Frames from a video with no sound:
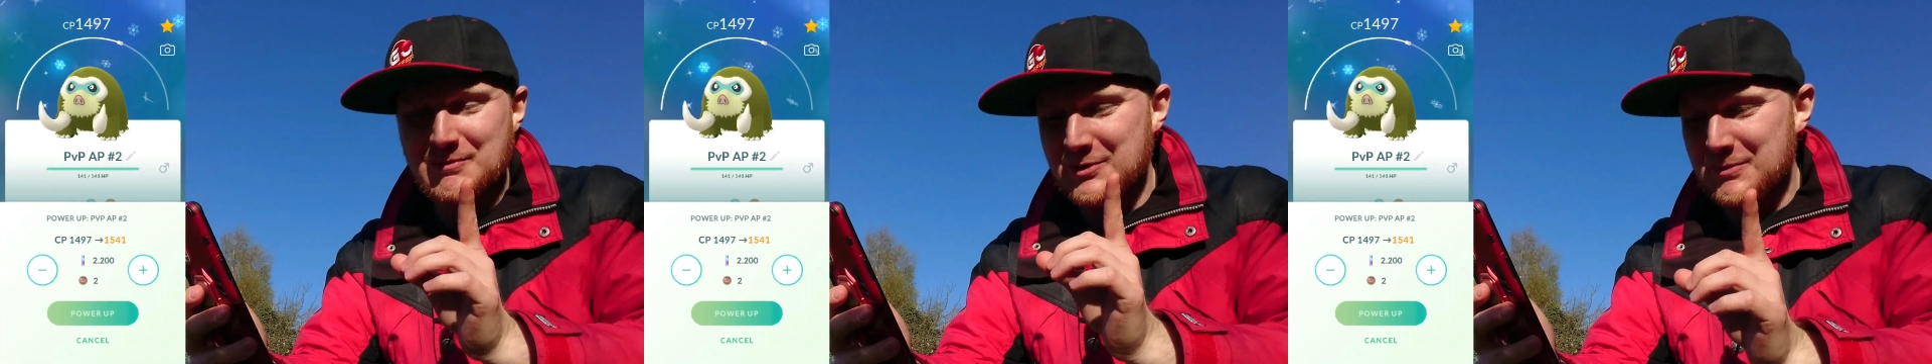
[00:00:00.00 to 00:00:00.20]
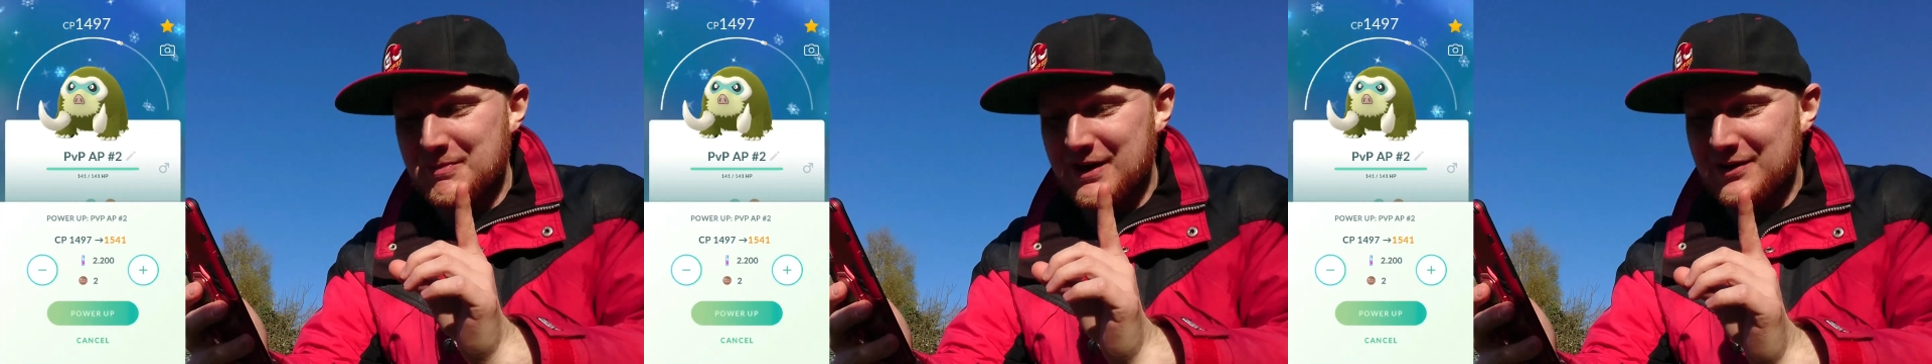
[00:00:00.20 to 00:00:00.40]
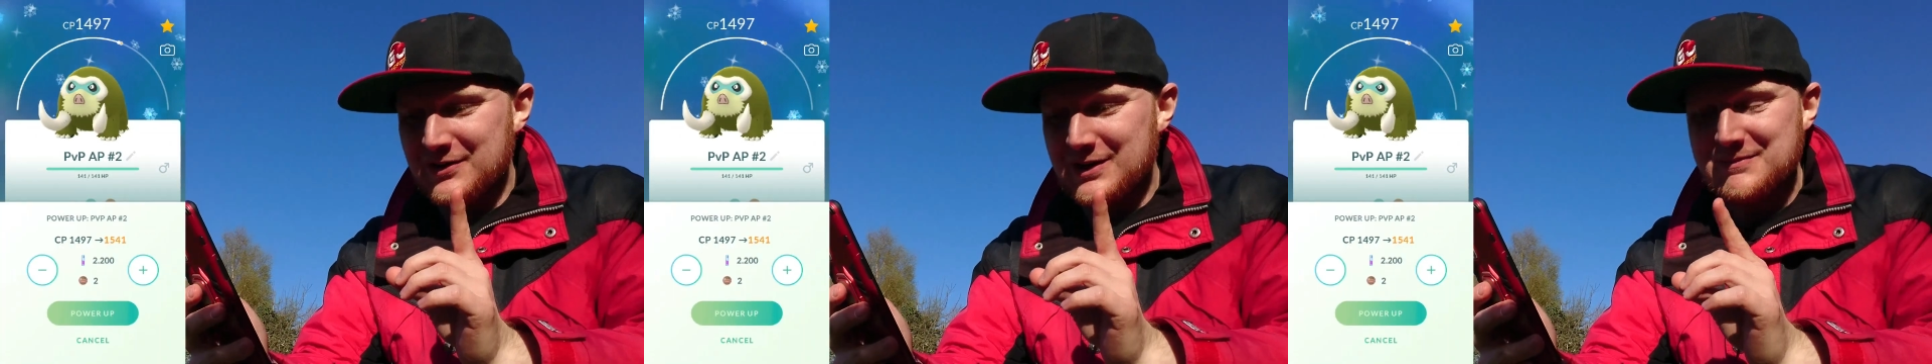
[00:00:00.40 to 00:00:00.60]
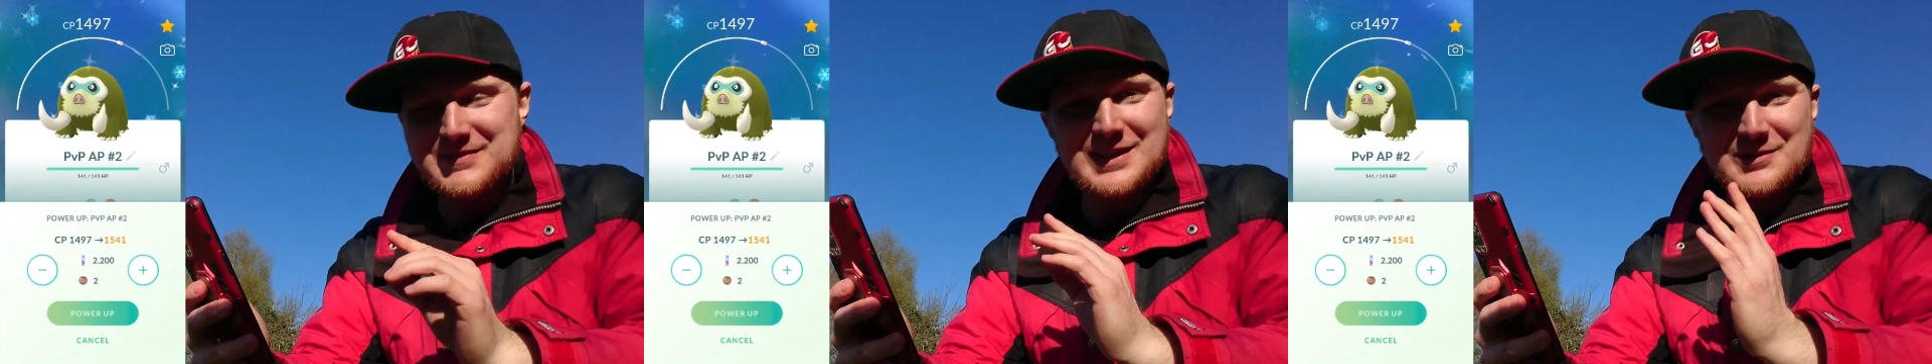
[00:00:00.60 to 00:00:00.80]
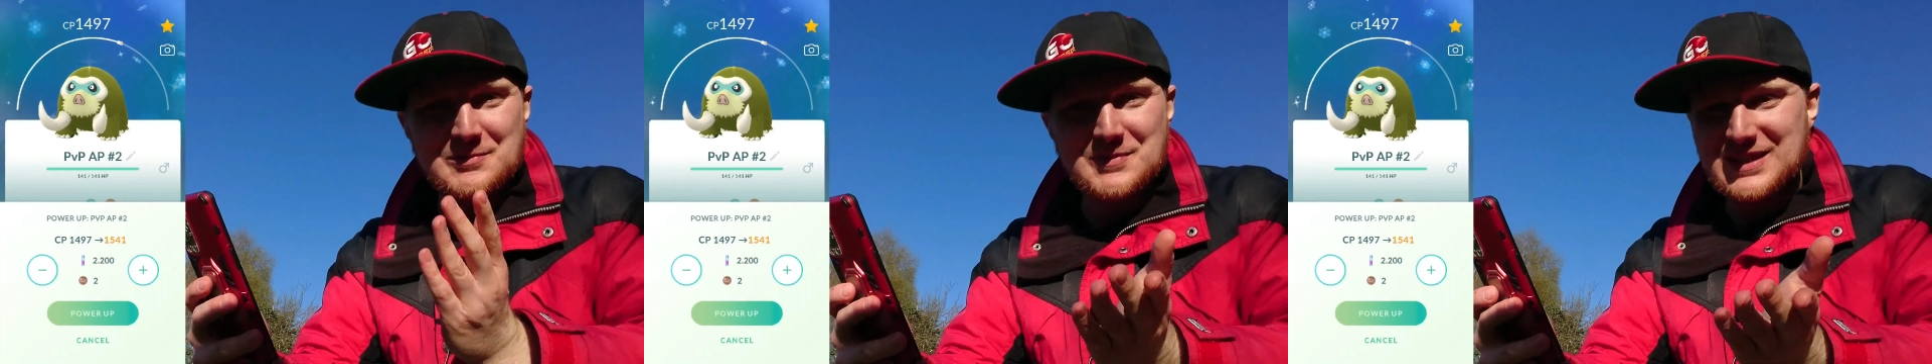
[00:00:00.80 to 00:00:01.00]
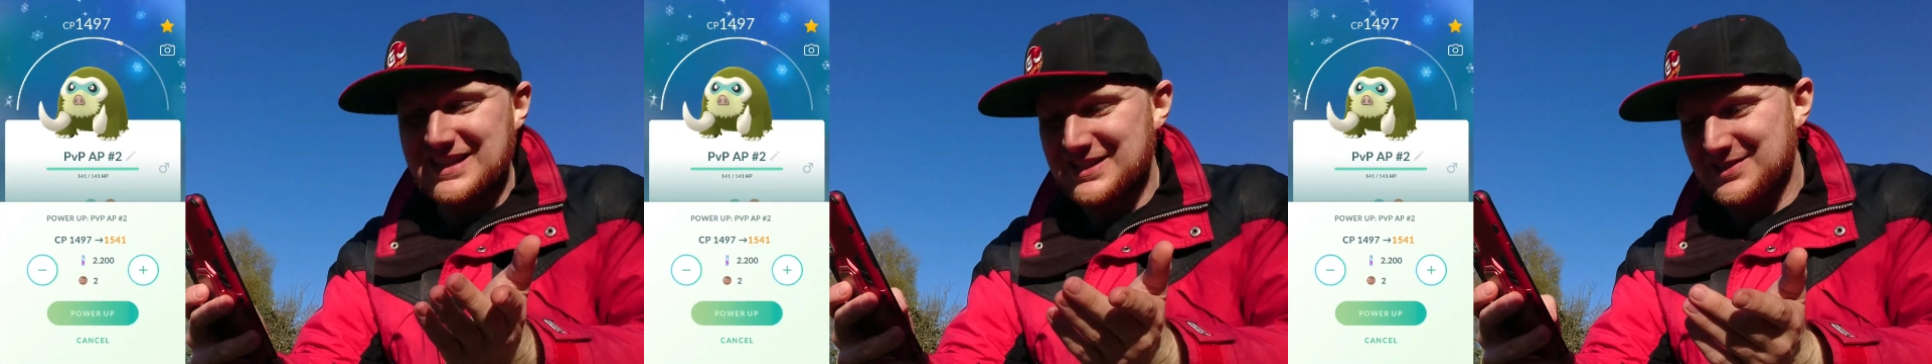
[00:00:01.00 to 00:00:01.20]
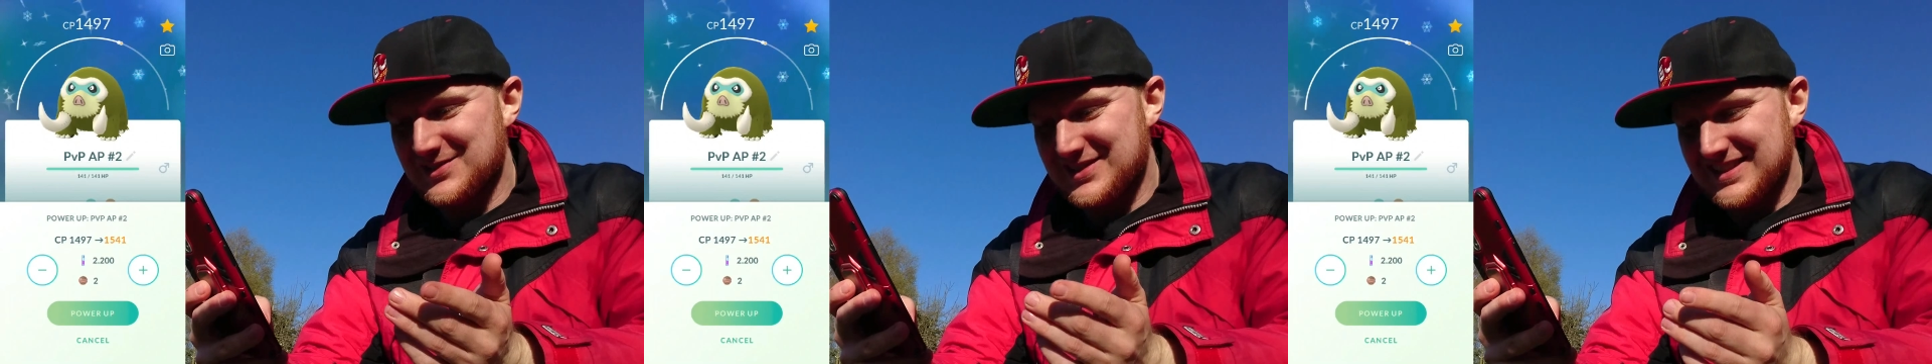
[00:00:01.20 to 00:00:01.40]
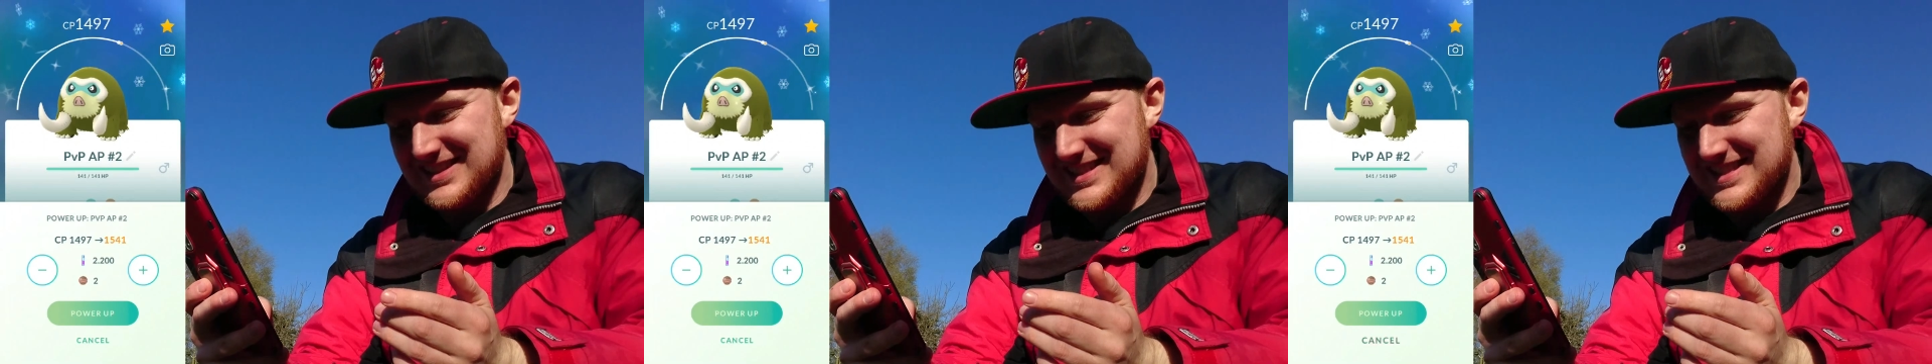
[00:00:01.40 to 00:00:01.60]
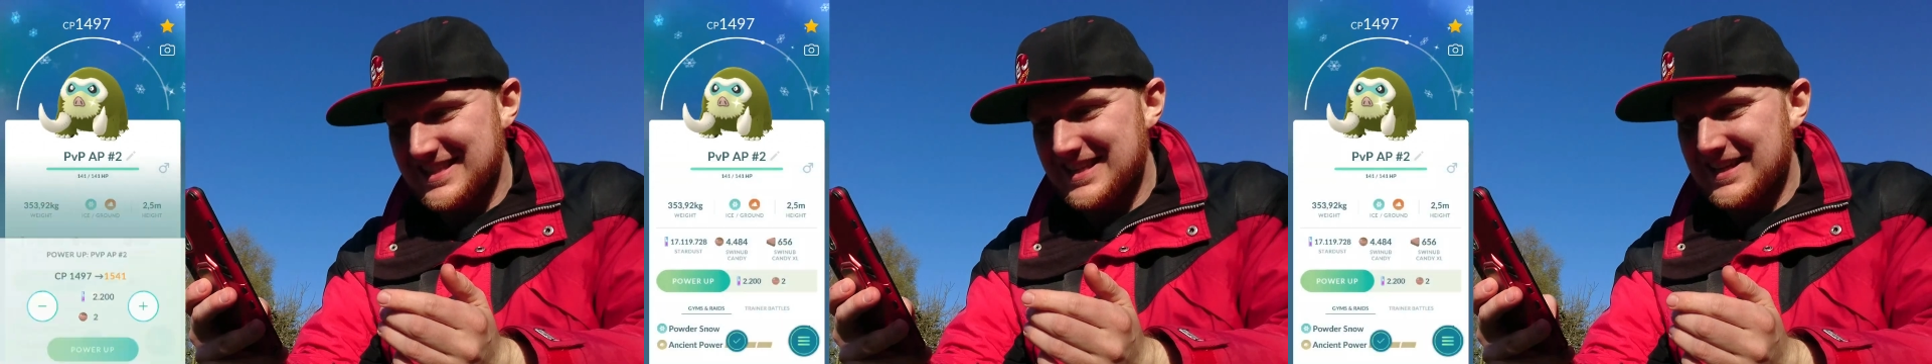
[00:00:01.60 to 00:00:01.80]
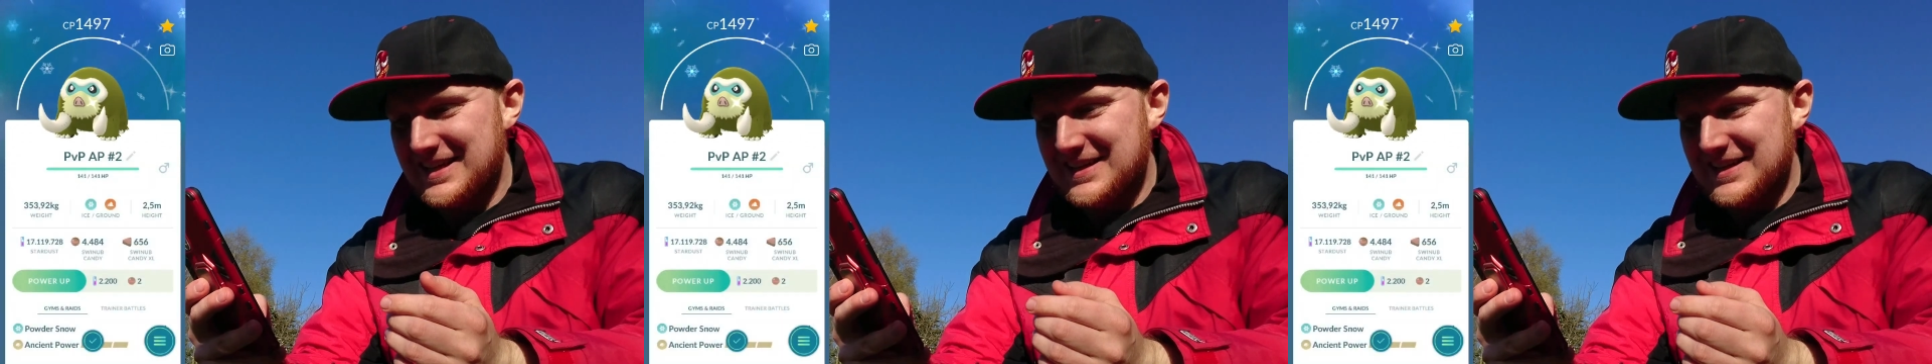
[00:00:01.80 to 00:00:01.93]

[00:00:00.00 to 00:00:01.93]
more power up, that would make it useless.